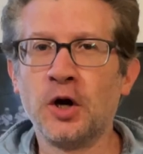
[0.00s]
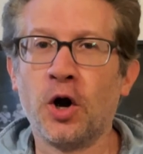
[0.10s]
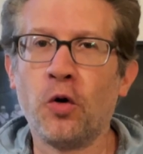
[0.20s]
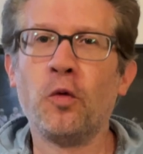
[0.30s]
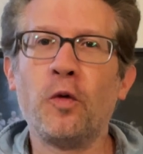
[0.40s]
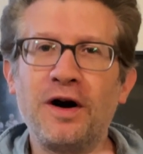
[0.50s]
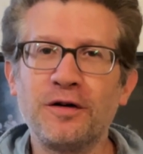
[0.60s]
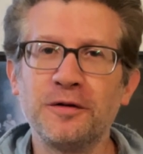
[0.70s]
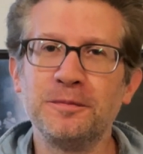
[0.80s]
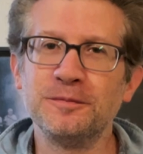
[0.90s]

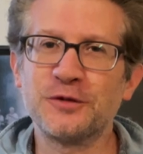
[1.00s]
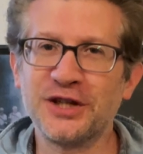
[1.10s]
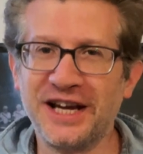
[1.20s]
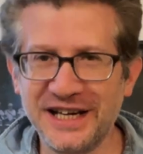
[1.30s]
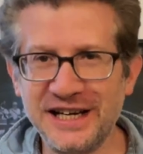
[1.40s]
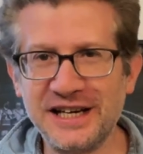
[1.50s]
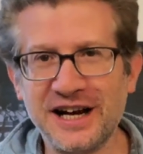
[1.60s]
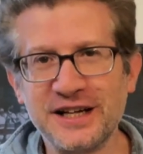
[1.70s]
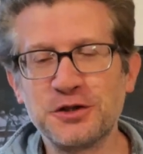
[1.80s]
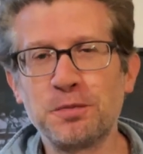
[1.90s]
Welcome to
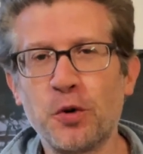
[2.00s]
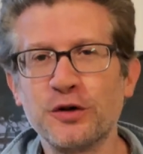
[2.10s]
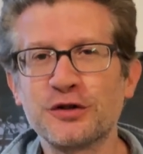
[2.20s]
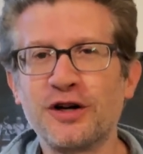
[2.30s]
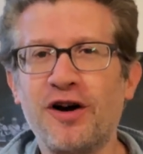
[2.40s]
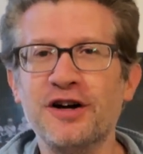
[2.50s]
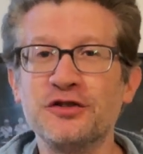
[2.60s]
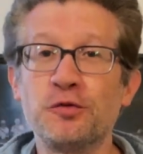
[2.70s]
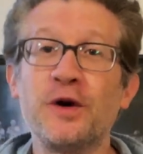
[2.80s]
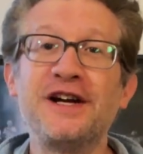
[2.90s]
EDI Sports
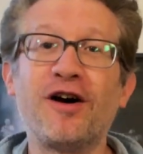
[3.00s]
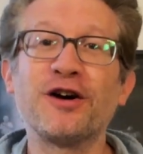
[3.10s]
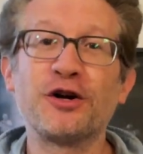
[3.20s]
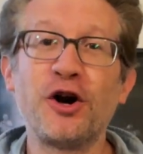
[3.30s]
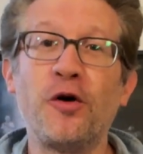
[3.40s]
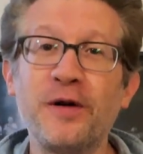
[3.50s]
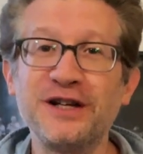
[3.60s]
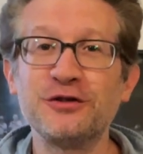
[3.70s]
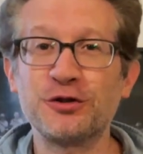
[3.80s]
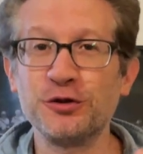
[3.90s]
Cards. We are
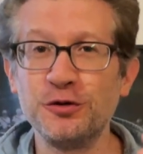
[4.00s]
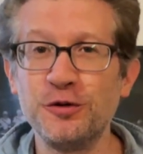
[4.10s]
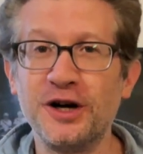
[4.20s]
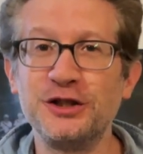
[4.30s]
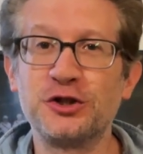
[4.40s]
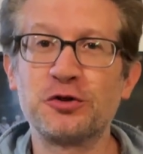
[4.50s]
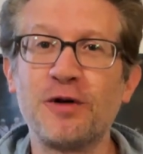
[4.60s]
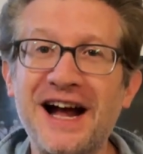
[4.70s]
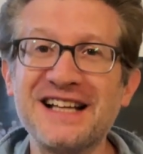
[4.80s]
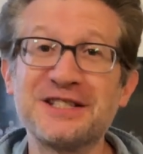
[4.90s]
going to
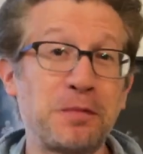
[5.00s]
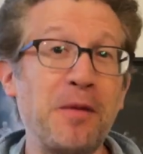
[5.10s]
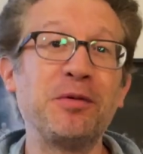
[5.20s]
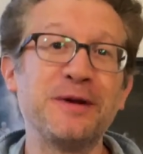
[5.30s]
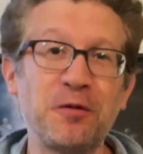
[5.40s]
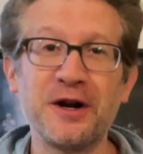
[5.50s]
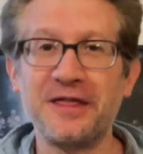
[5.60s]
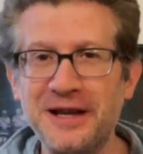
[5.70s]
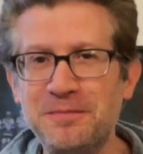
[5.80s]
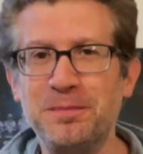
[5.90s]
address probably one of
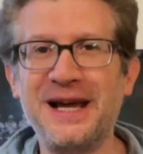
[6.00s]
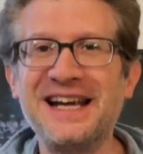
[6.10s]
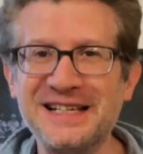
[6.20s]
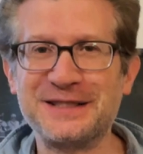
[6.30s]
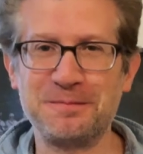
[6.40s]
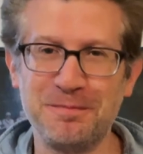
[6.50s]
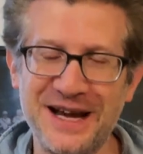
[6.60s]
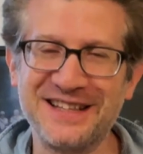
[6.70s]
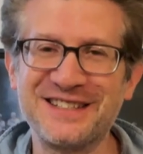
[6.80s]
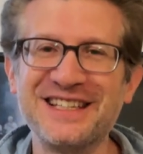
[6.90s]
the biggest
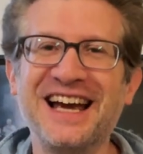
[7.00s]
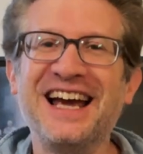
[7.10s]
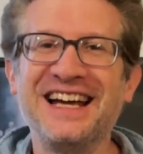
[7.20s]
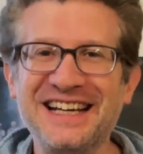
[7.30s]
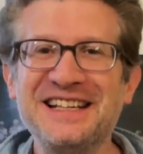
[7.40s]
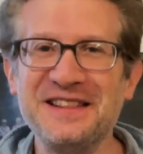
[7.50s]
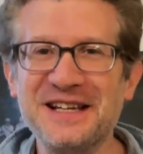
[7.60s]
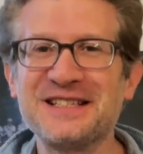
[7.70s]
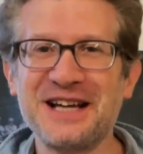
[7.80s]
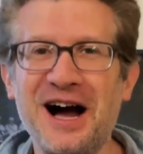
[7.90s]
myths in
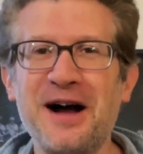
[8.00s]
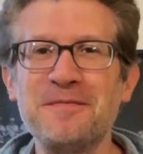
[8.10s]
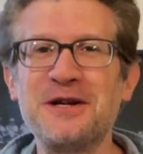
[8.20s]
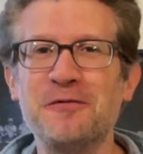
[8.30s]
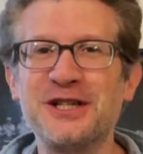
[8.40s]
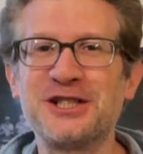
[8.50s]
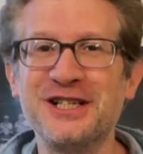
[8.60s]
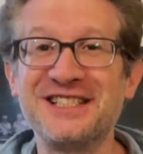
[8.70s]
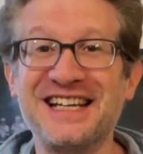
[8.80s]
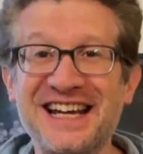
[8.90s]
this hobby, which
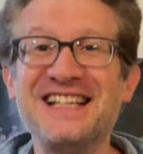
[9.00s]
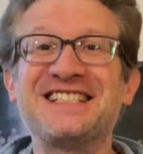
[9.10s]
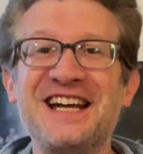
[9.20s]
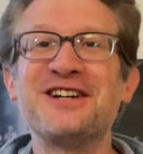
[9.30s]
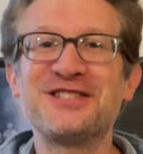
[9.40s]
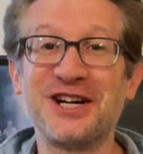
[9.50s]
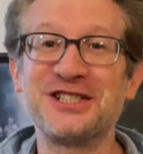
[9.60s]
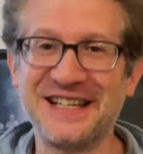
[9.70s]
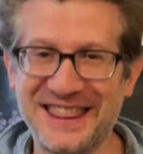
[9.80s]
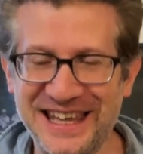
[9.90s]
is there such
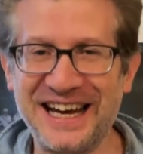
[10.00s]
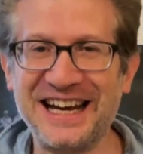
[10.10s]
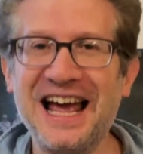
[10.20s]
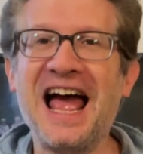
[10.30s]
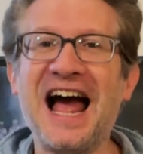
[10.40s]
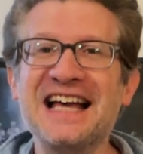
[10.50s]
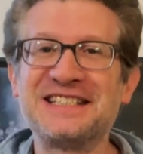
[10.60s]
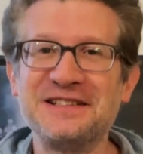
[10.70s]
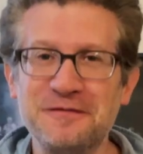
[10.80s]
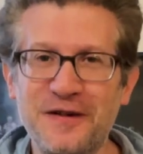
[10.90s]
a thing as
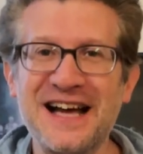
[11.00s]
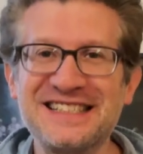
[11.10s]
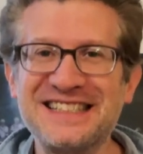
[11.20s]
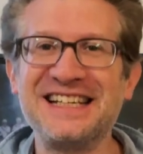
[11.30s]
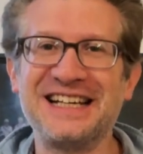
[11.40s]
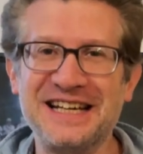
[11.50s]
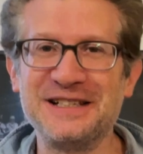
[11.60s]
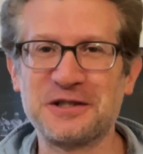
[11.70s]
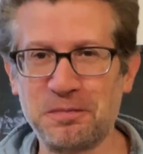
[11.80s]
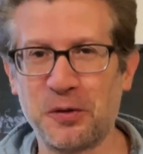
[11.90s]
investing in
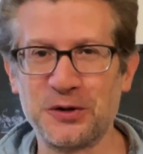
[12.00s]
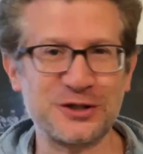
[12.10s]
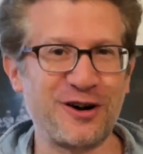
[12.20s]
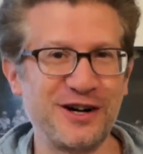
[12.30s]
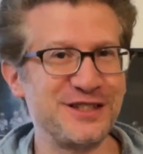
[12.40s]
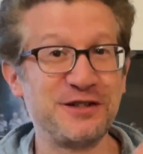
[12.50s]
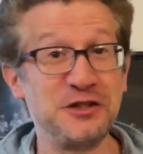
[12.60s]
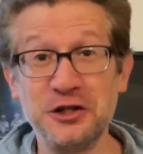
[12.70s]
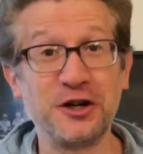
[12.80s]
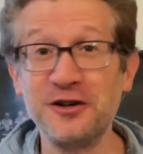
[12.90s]
sports cards? And
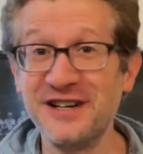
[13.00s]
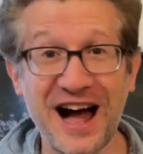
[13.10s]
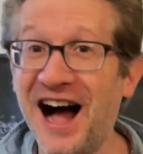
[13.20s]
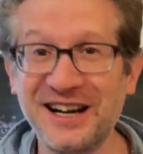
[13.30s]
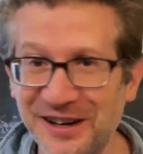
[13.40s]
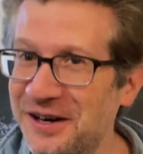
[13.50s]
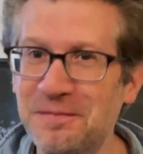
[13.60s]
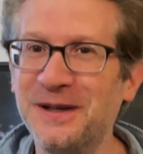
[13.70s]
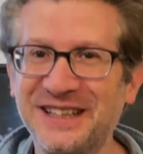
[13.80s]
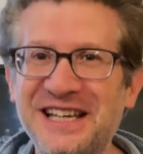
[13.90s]
you're not going to
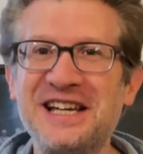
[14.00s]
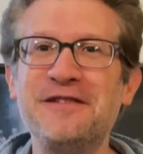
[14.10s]
believe